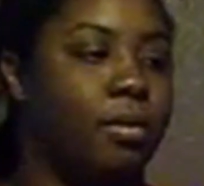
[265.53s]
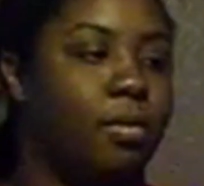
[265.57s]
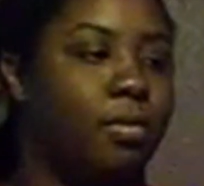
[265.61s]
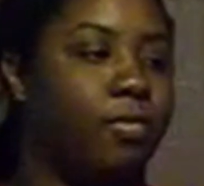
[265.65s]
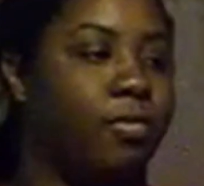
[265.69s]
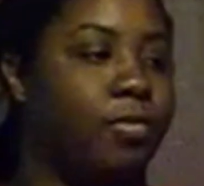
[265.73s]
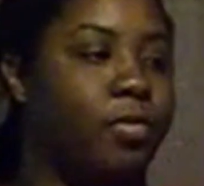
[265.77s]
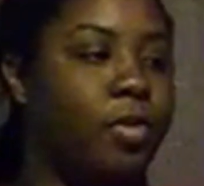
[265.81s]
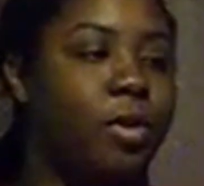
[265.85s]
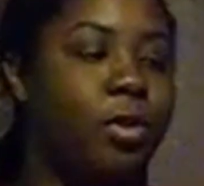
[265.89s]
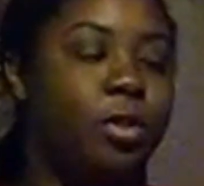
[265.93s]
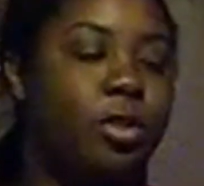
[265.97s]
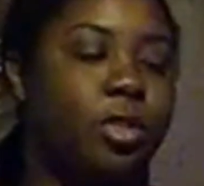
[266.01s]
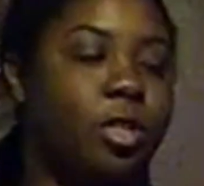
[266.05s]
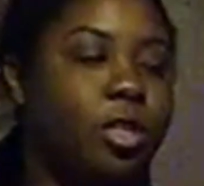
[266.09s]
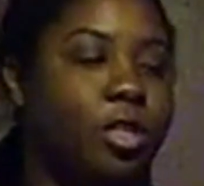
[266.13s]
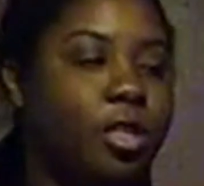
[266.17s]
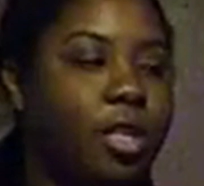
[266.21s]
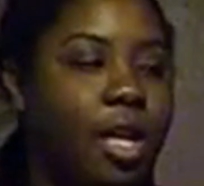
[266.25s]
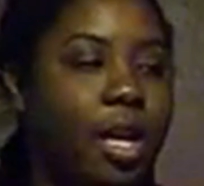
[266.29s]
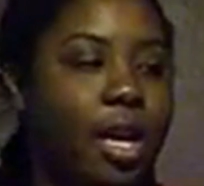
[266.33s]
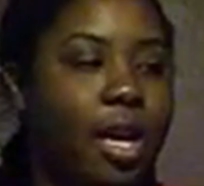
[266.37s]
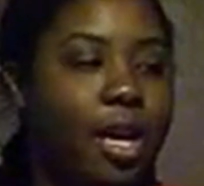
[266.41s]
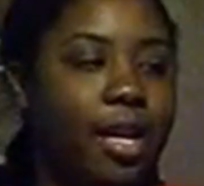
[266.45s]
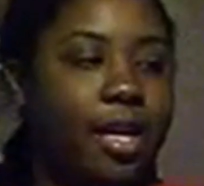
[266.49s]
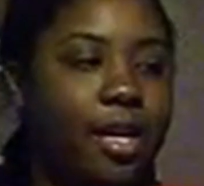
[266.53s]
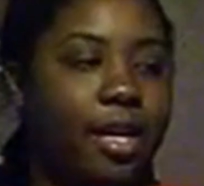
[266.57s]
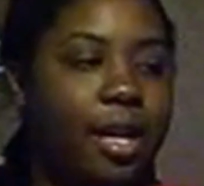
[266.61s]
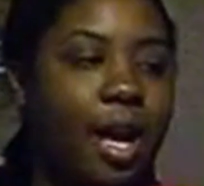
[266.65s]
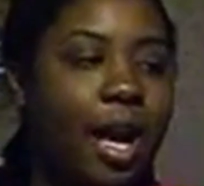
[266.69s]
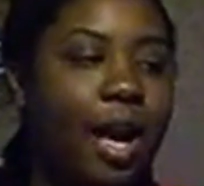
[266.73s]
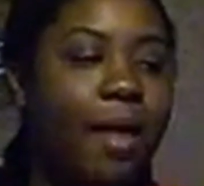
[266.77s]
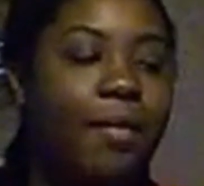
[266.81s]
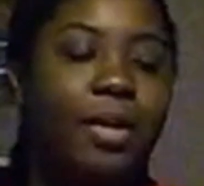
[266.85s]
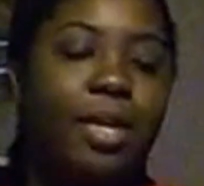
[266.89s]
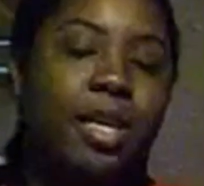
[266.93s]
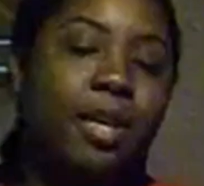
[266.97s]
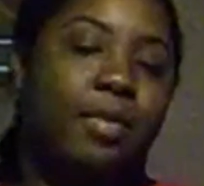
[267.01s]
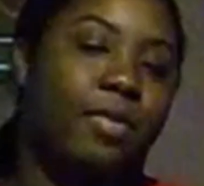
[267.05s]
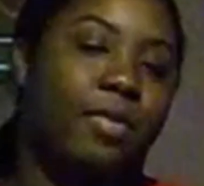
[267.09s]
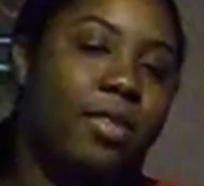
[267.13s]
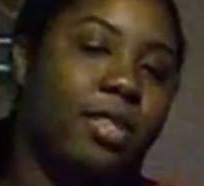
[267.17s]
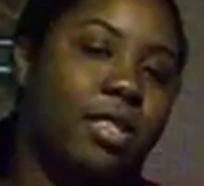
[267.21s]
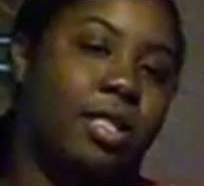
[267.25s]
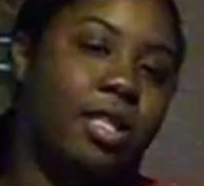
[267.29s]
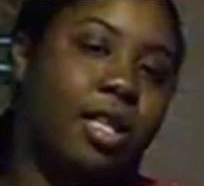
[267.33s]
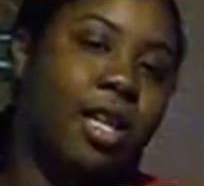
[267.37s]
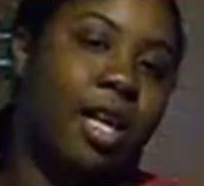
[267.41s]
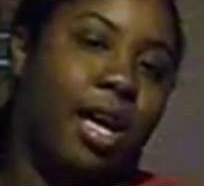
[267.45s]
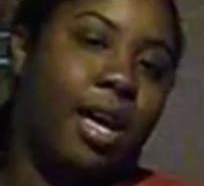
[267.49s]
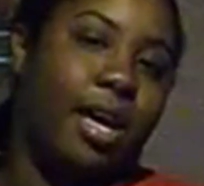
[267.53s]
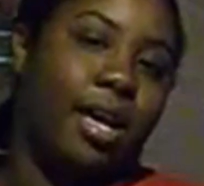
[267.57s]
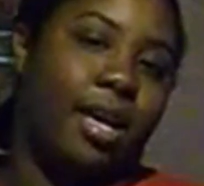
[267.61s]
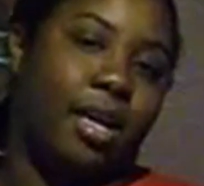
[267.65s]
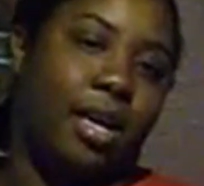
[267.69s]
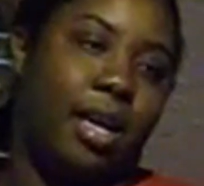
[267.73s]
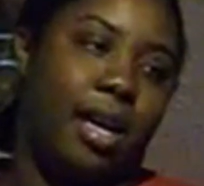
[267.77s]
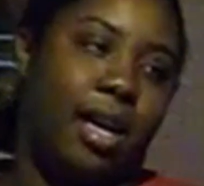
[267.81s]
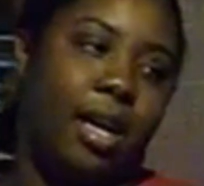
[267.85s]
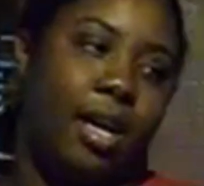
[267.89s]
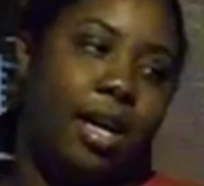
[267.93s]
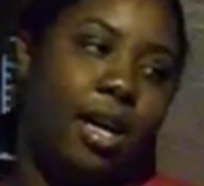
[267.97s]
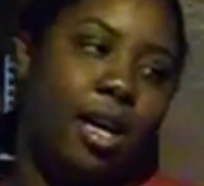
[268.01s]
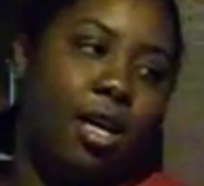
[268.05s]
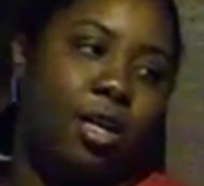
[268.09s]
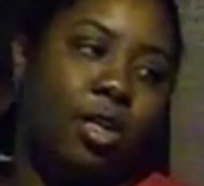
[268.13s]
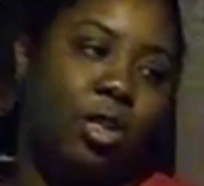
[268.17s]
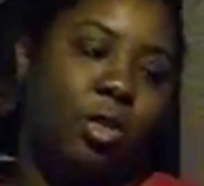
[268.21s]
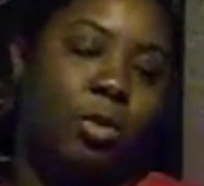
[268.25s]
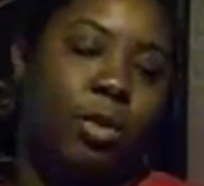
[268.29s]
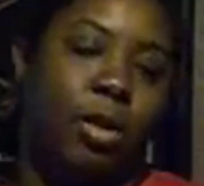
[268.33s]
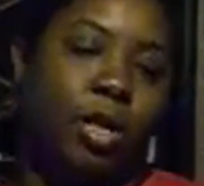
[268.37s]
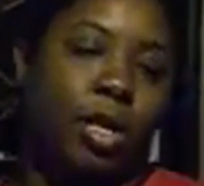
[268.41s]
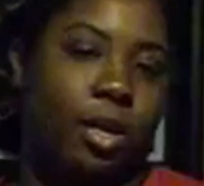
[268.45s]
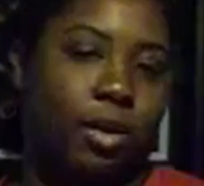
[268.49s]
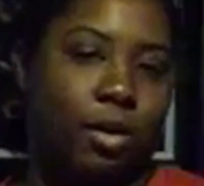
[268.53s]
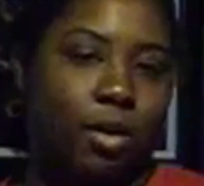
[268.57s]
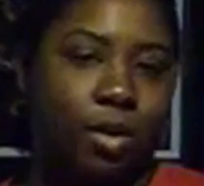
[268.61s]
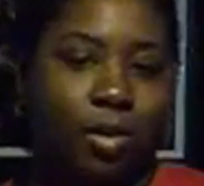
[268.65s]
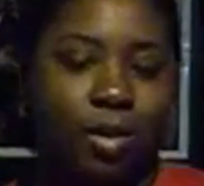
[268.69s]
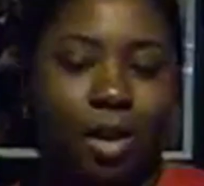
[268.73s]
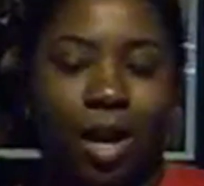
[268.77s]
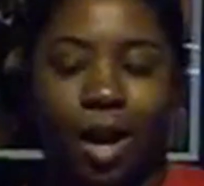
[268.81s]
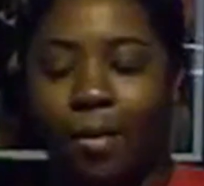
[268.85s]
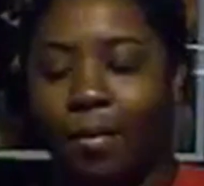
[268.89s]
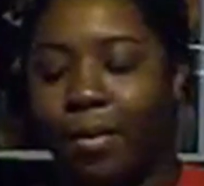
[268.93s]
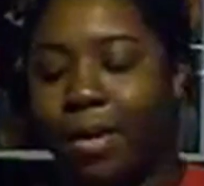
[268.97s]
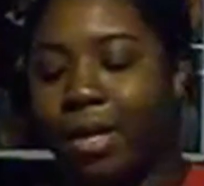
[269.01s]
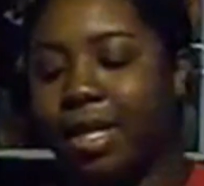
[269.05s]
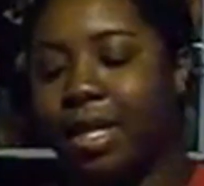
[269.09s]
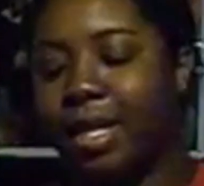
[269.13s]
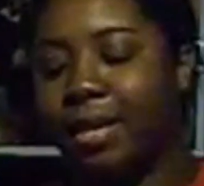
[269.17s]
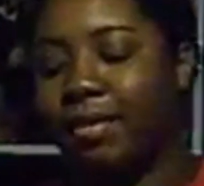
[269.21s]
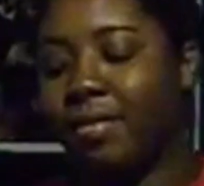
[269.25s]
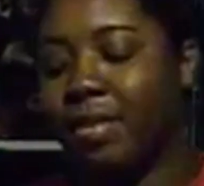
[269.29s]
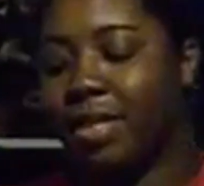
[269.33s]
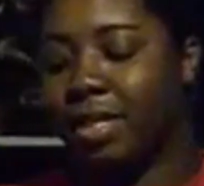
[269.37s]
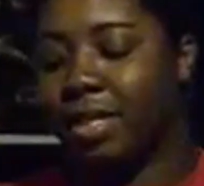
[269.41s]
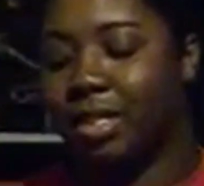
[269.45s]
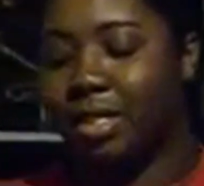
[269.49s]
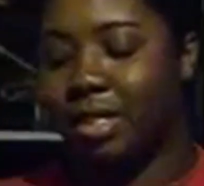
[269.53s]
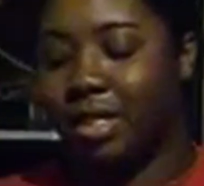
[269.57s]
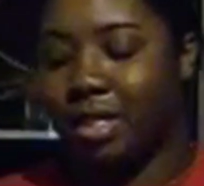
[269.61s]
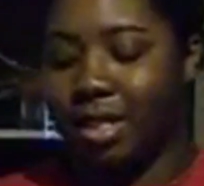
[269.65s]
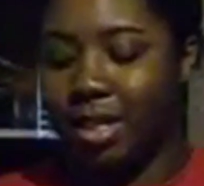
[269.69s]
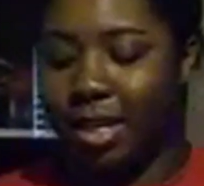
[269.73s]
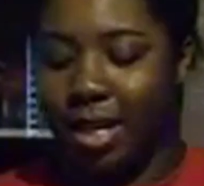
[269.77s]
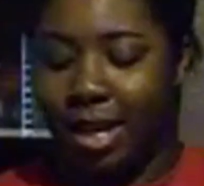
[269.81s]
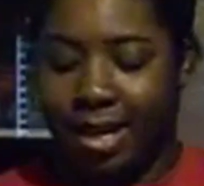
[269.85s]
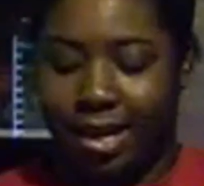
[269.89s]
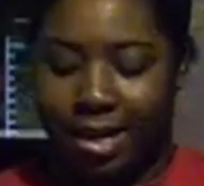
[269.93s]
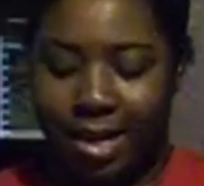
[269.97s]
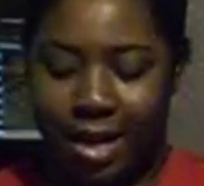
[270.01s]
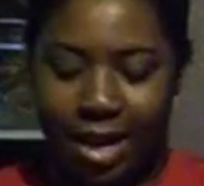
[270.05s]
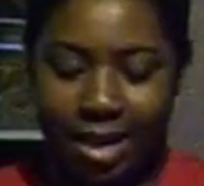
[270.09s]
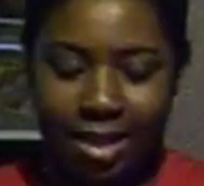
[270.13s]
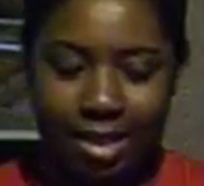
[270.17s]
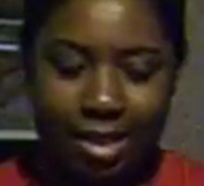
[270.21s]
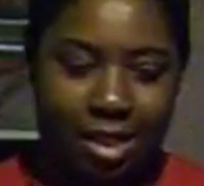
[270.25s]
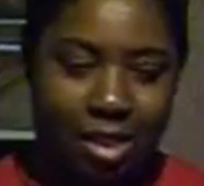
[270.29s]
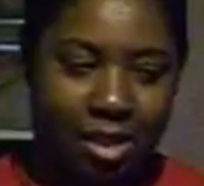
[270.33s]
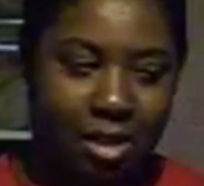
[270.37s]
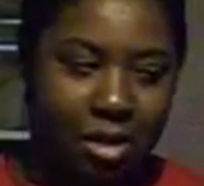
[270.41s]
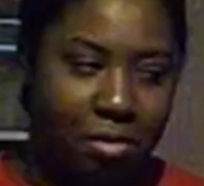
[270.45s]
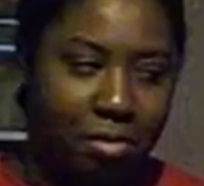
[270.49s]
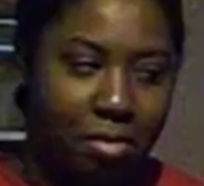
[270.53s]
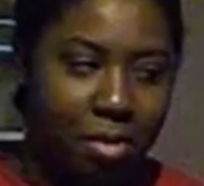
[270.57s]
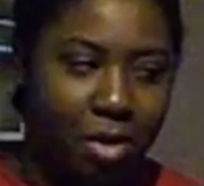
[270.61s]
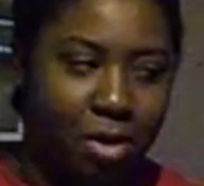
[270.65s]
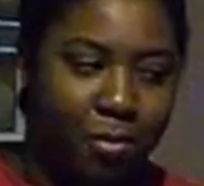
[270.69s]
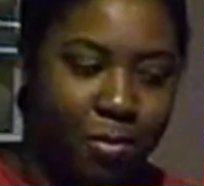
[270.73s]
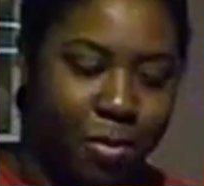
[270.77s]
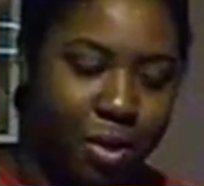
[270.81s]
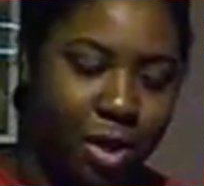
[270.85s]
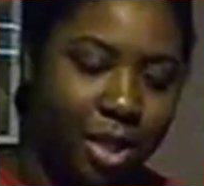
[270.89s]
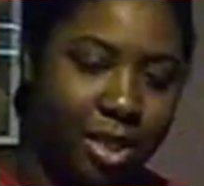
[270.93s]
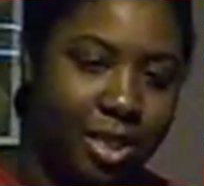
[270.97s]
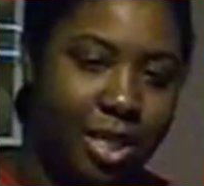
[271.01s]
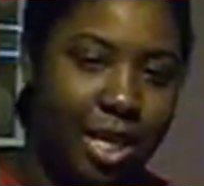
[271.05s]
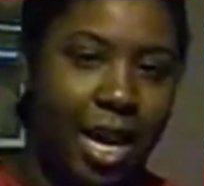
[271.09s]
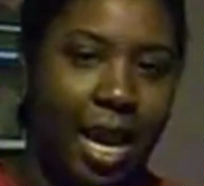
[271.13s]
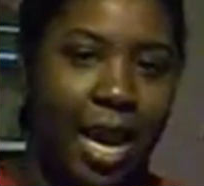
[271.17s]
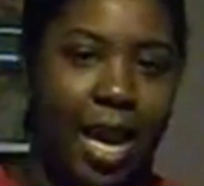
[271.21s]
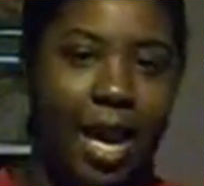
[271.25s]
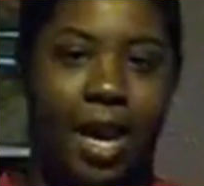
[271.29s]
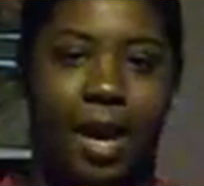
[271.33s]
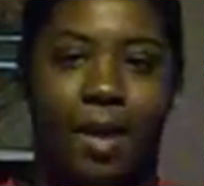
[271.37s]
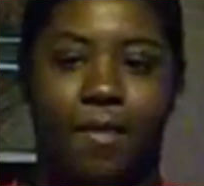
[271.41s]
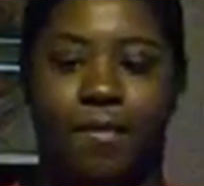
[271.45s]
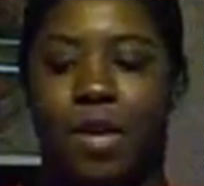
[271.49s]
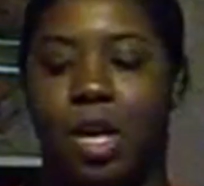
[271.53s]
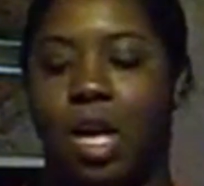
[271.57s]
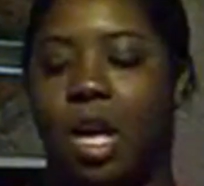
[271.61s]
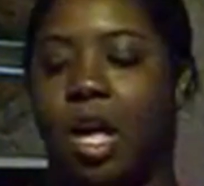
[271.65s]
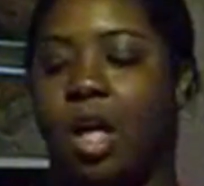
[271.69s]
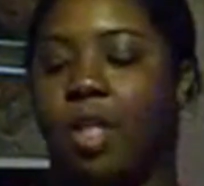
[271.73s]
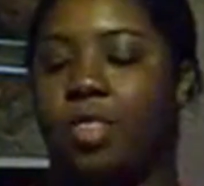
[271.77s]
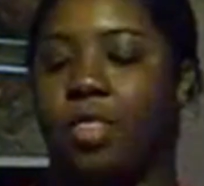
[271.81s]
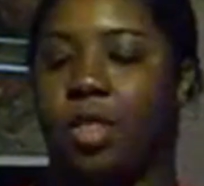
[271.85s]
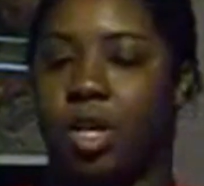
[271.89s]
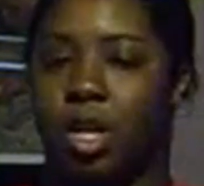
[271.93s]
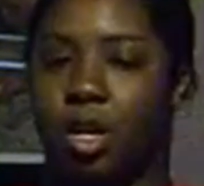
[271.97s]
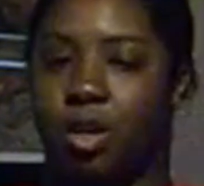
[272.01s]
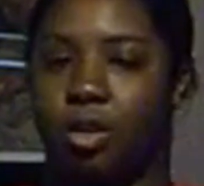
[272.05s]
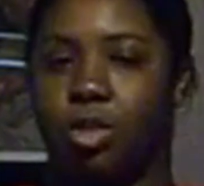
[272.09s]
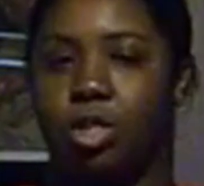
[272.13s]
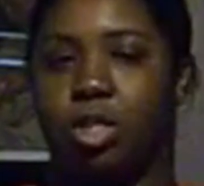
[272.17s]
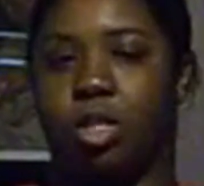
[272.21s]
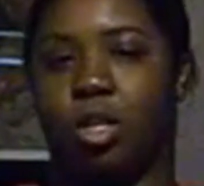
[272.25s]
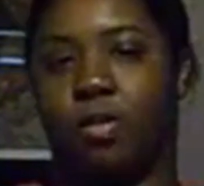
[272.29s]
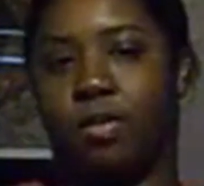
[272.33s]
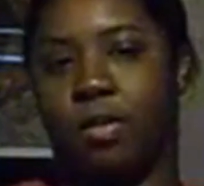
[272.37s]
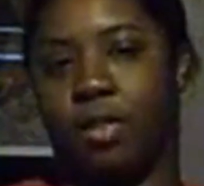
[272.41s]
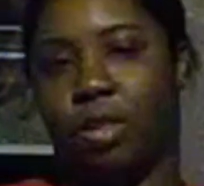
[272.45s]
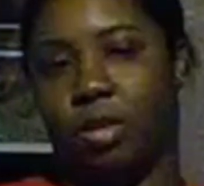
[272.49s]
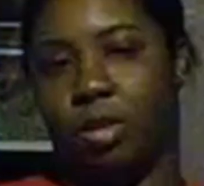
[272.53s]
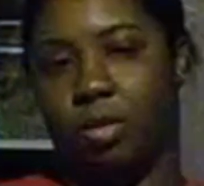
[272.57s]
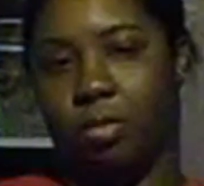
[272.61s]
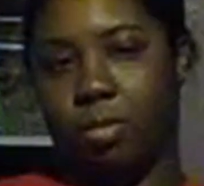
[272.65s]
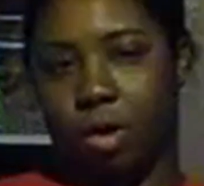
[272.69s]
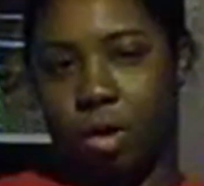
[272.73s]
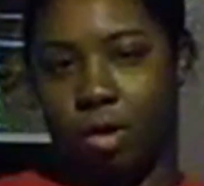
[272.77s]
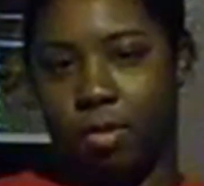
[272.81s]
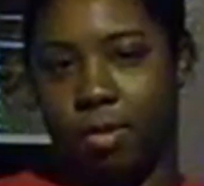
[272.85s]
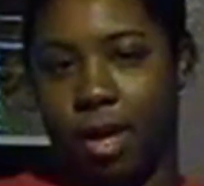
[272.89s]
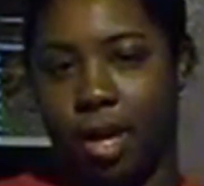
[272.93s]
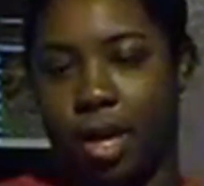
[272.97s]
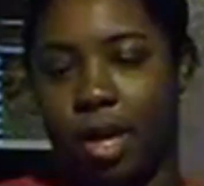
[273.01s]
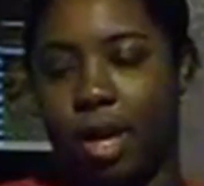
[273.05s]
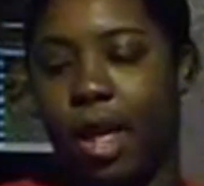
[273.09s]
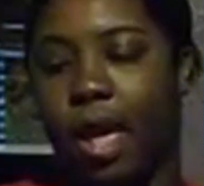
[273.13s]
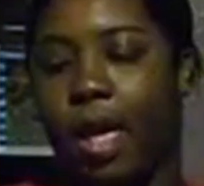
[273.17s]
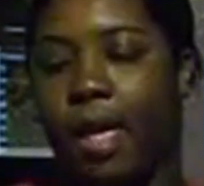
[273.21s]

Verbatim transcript: future like I would give this like a 20 year old. I wouldn't give this to like 19 and above because they have the notion of the Little Mermaid.